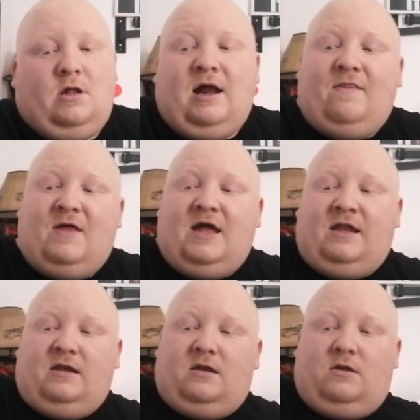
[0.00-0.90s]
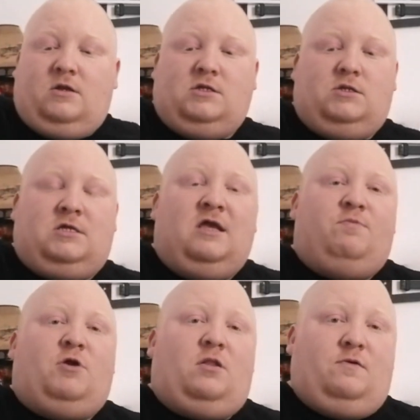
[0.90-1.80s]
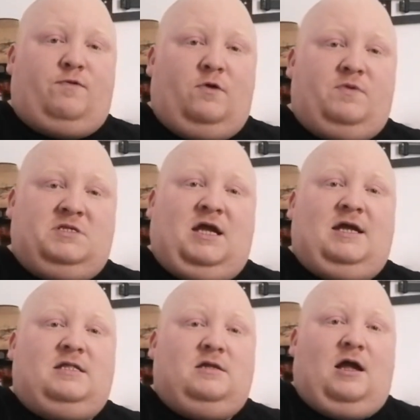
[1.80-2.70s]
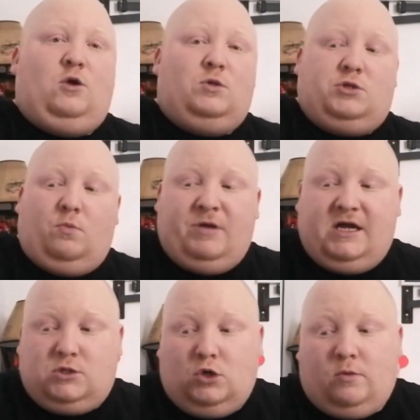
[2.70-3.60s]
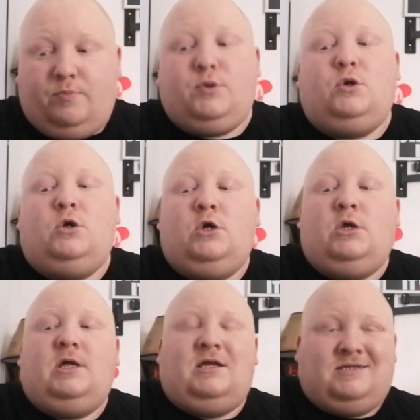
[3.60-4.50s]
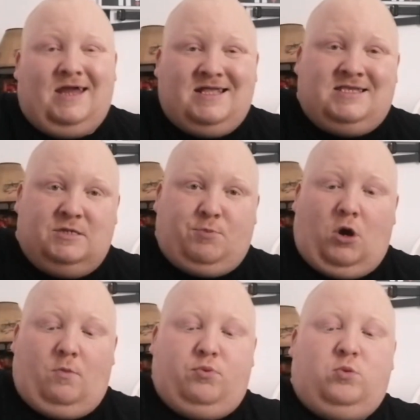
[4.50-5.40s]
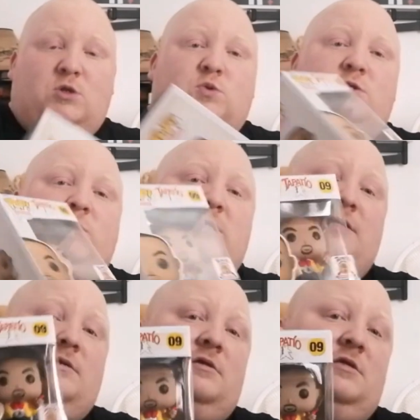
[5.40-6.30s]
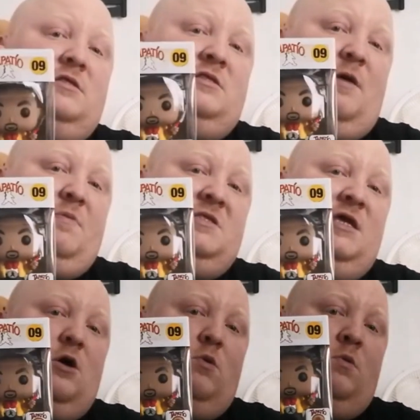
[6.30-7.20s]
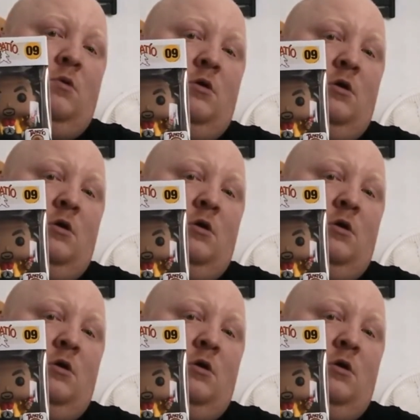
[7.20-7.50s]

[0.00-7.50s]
And then keep it on the fluffy side, I also picked up his latest pop, which was the Tapatio